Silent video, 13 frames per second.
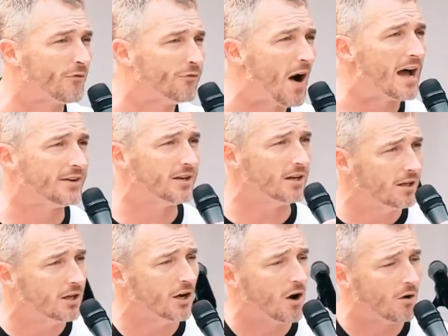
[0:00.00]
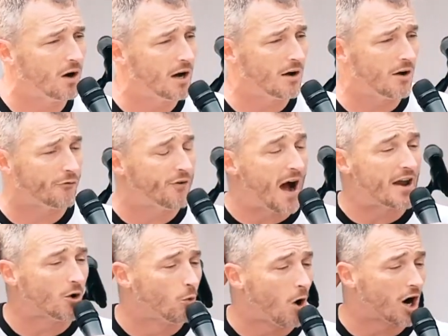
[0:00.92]
and find, you know, uh, uh
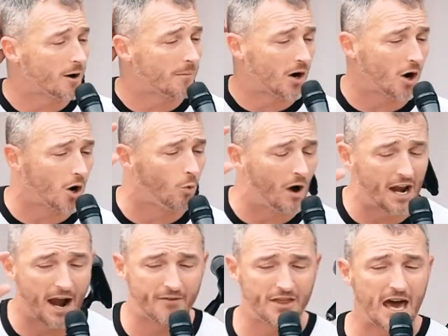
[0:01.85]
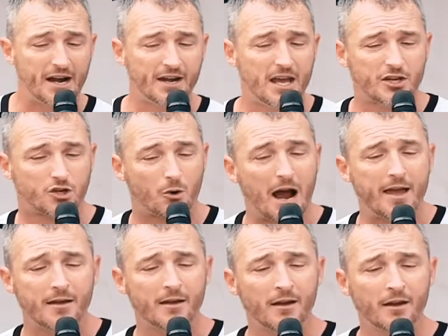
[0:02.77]
find a worm or, or whatever that it is,
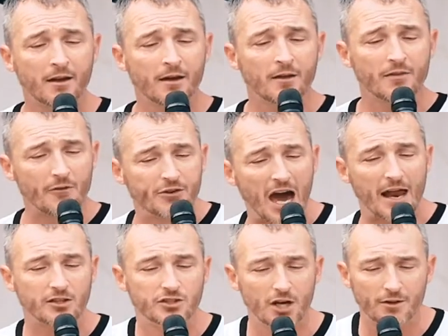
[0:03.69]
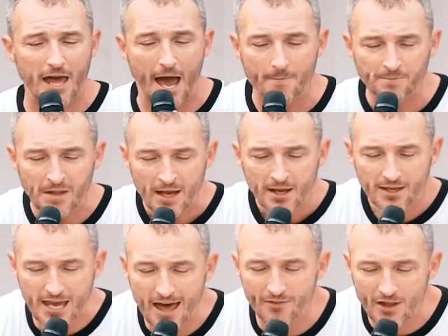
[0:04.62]
right? They've got to do that.
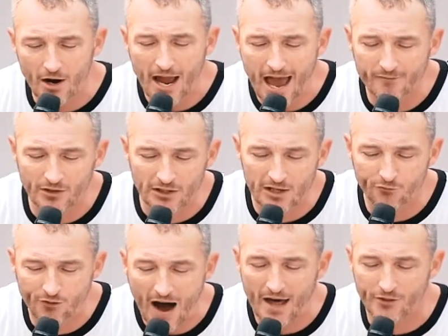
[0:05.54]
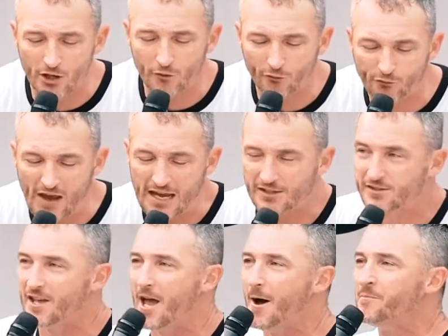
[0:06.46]
Yet their heavenly Father
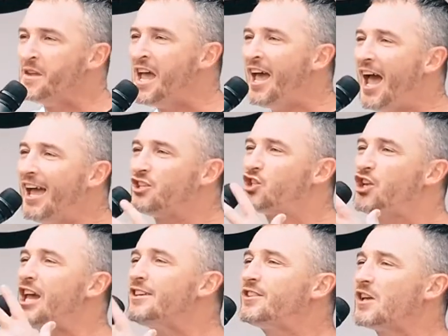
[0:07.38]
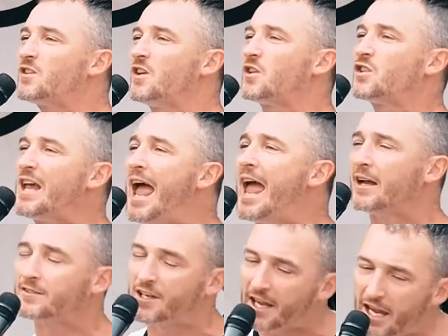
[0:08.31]
feeds them. And Jesus is
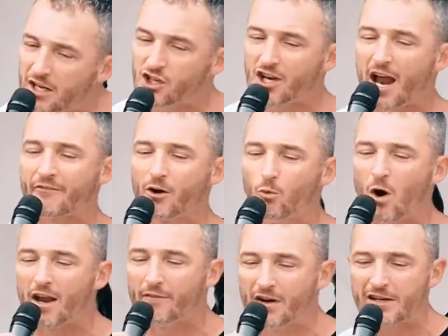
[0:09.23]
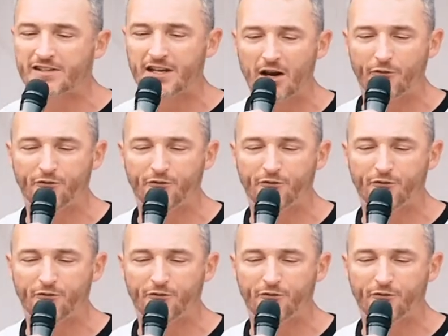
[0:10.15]
saying to each and every one of us, in